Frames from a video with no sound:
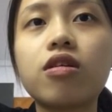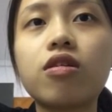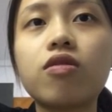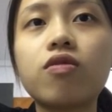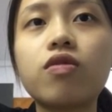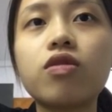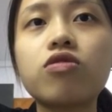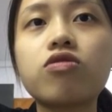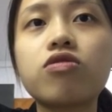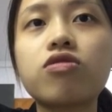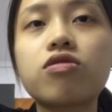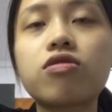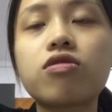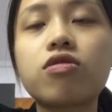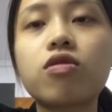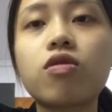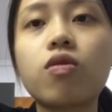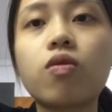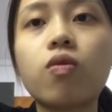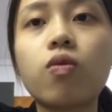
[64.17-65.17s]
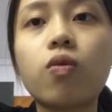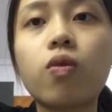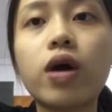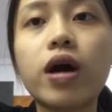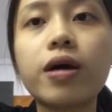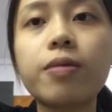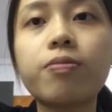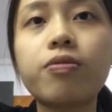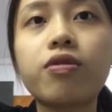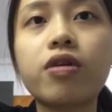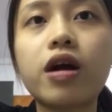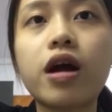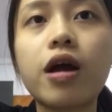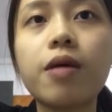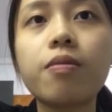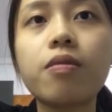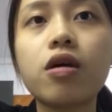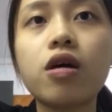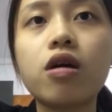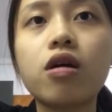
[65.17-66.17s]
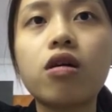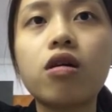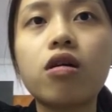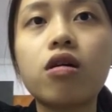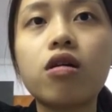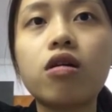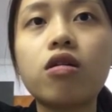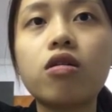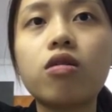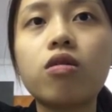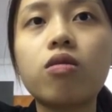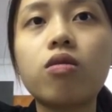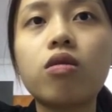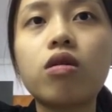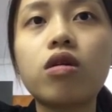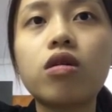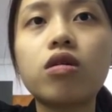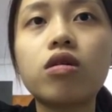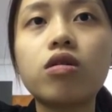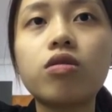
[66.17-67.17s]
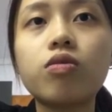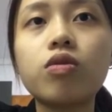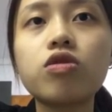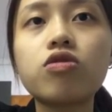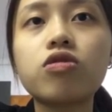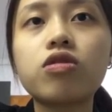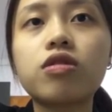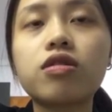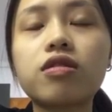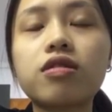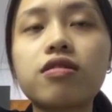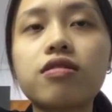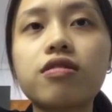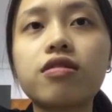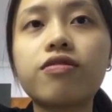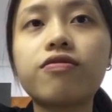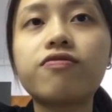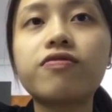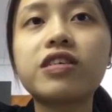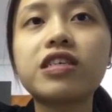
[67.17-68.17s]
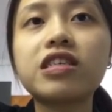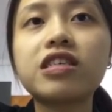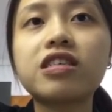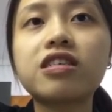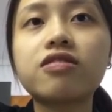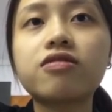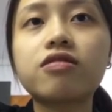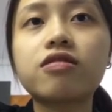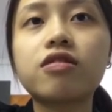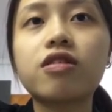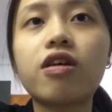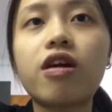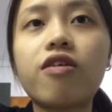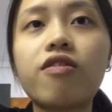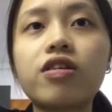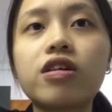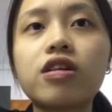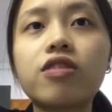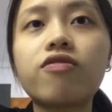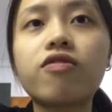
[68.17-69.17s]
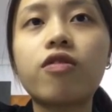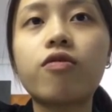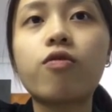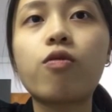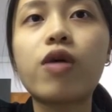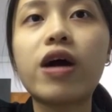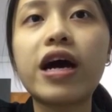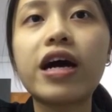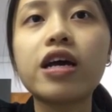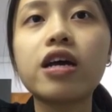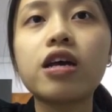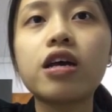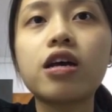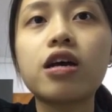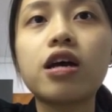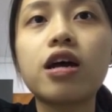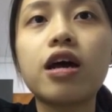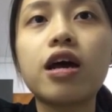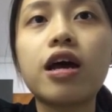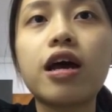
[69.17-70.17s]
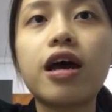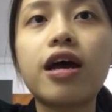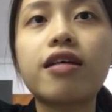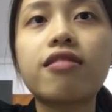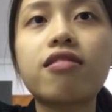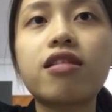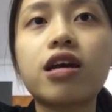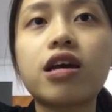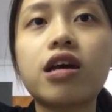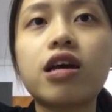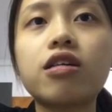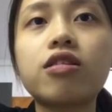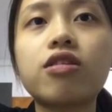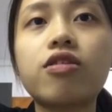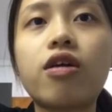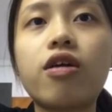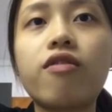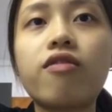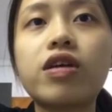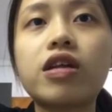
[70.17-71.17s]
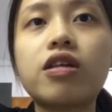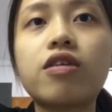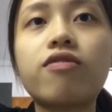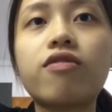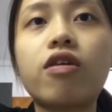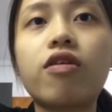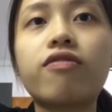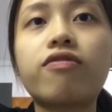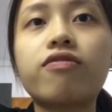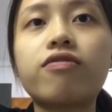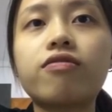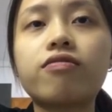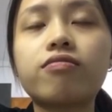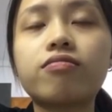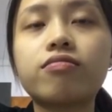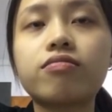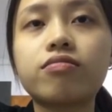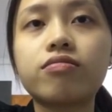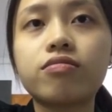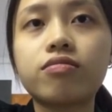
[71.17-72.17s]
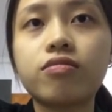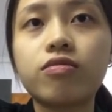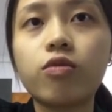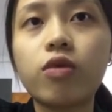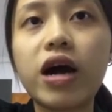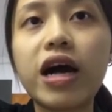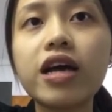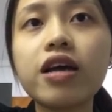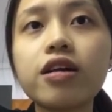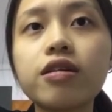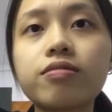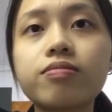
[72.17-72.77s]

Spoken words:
which is y prime, which is the first derivative of y and second derivative of y,